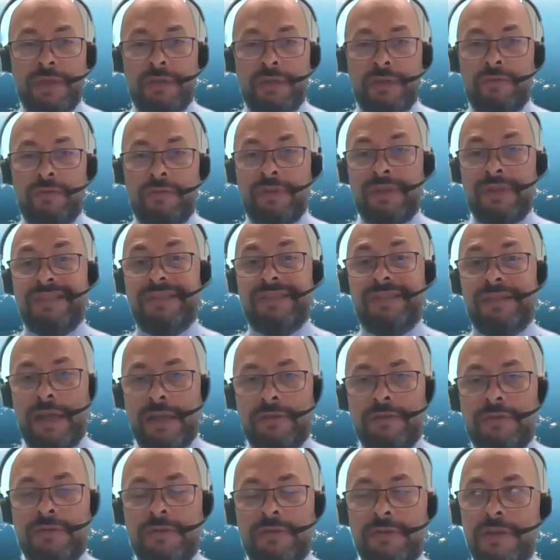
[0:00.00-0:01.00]
And on this
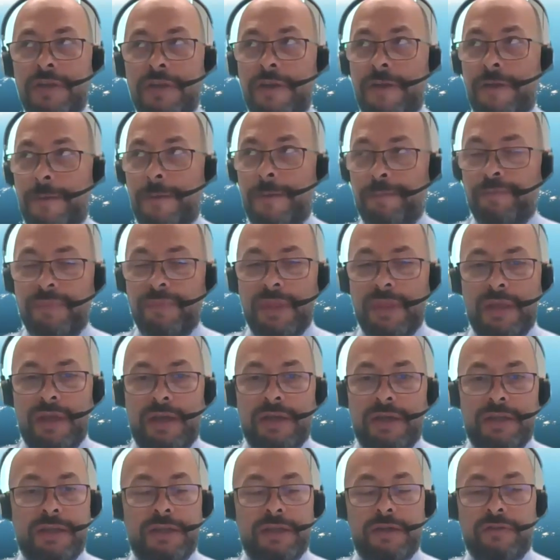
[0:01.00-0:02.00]
latter,
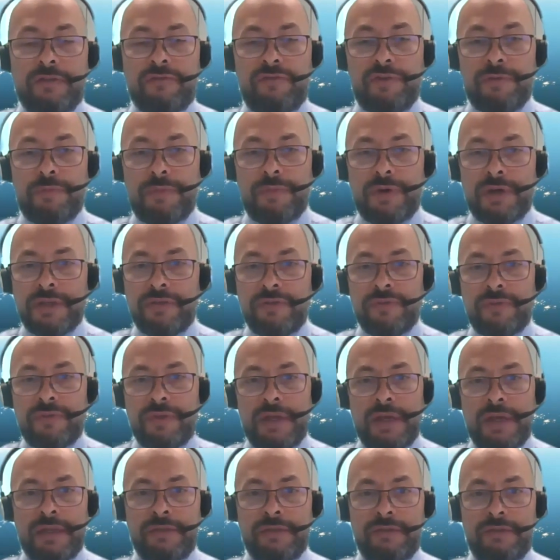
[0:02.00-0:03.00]
I need not remind you
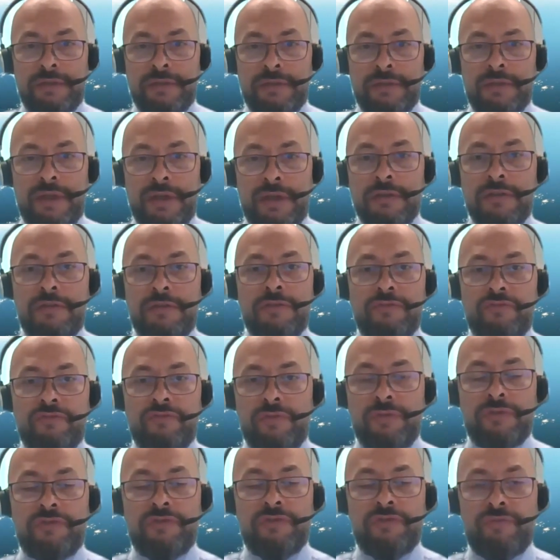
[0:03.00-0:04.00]
that an
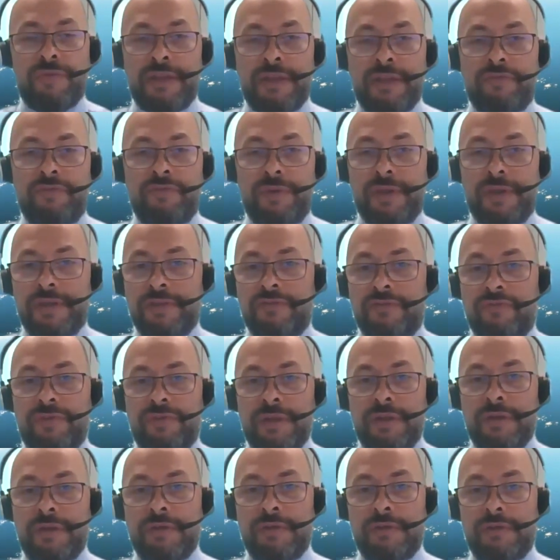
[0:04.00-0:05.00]
uncontrolled re-entry has
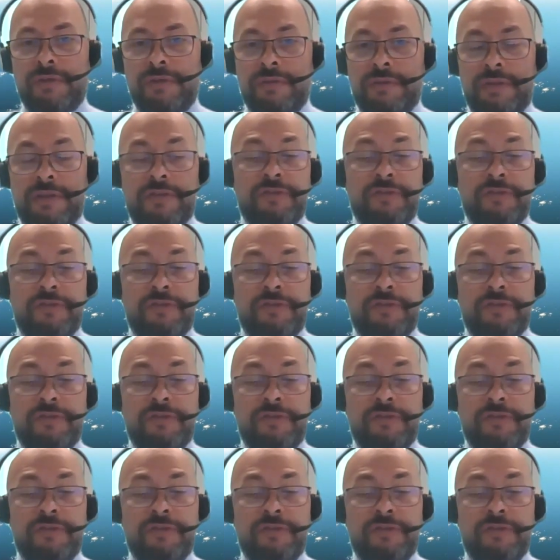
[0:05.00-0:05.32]
triggered